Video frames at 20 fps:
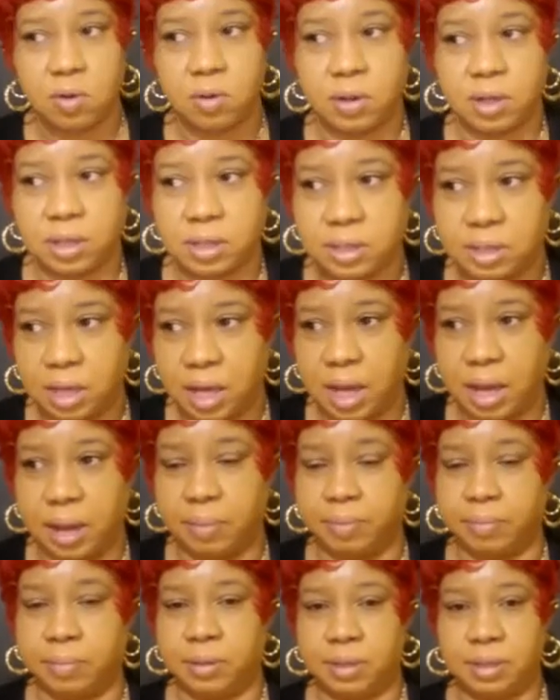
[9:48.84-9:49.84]

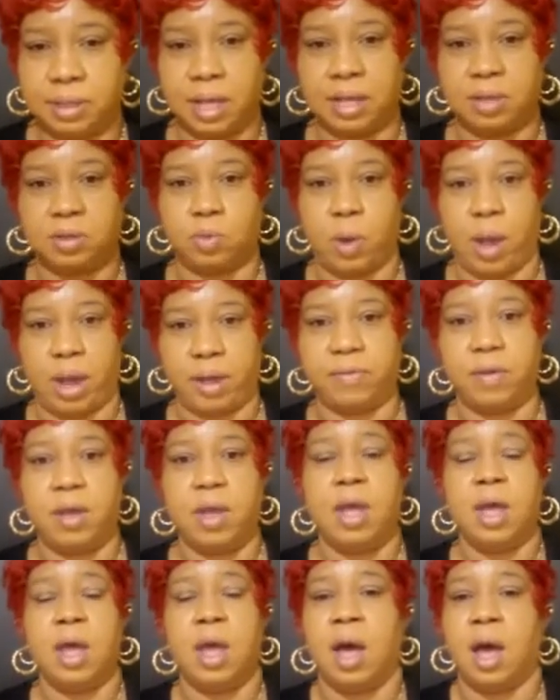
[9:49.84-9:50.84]
his ex-wife,
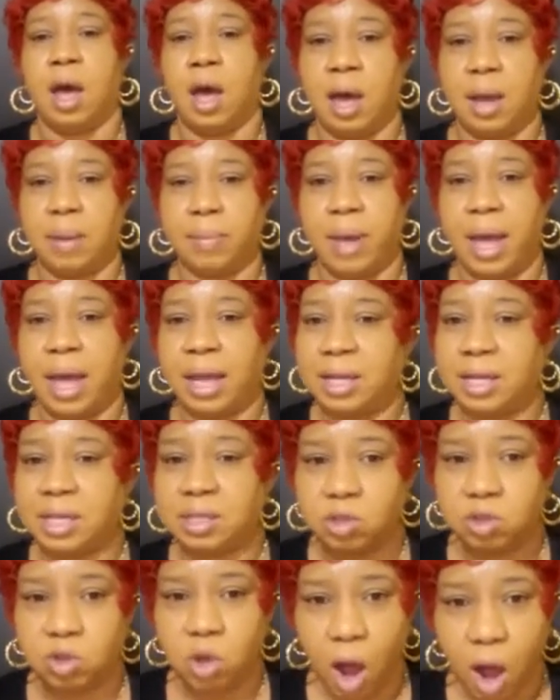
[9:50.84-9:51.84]
and
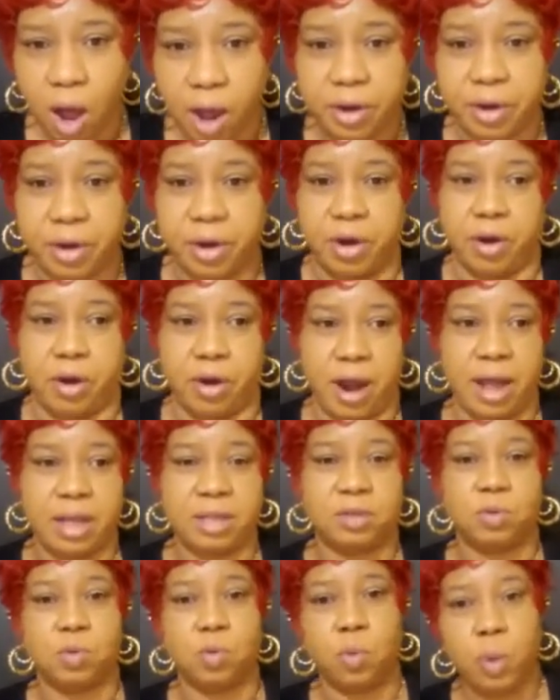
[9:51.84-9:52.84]
his daughter
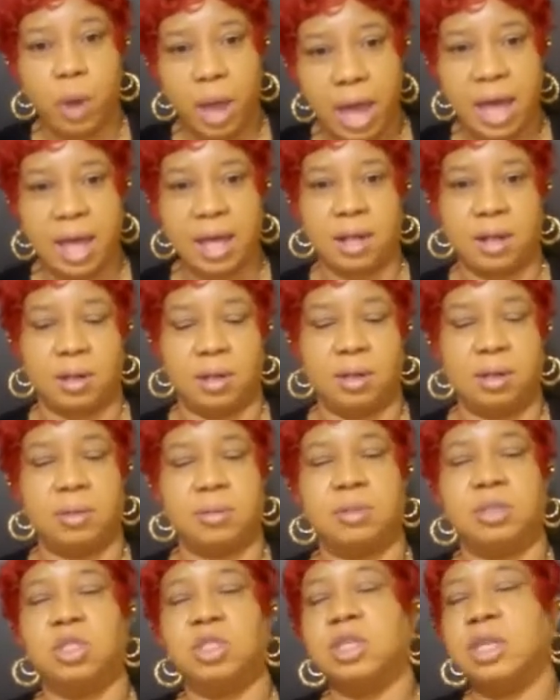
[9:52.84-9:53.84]
as
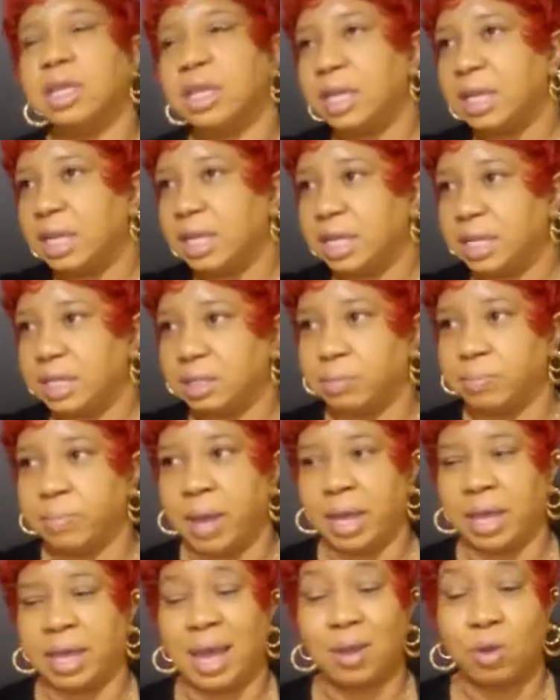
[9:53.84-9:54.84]
well. Jeez,
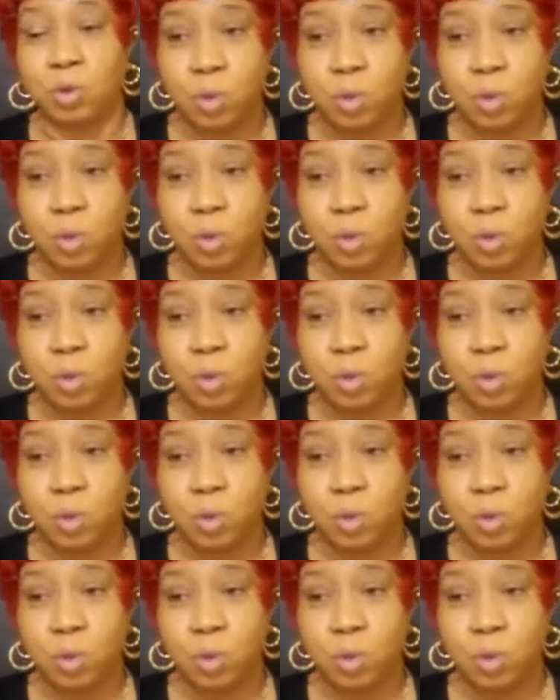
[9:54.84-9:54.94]
man, can